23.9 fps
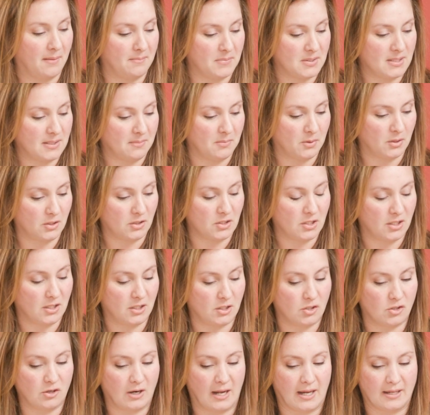Similar to
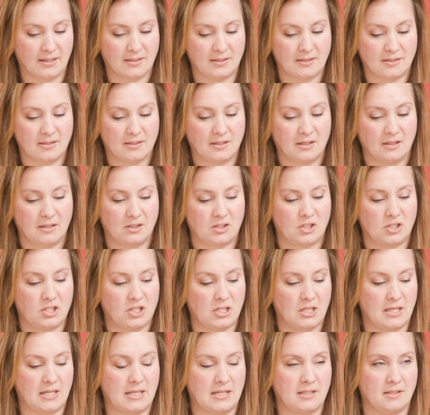the dress,
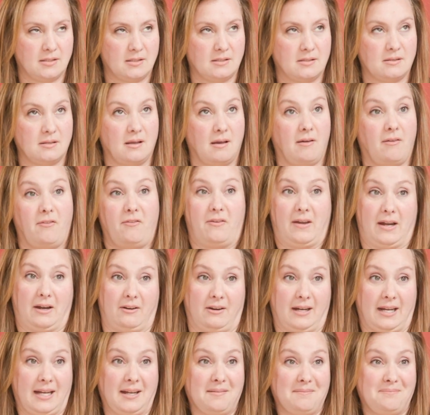she's a
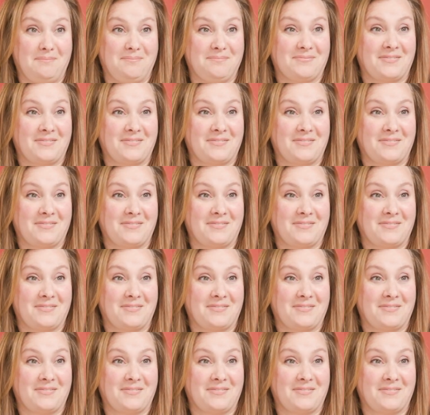fairy.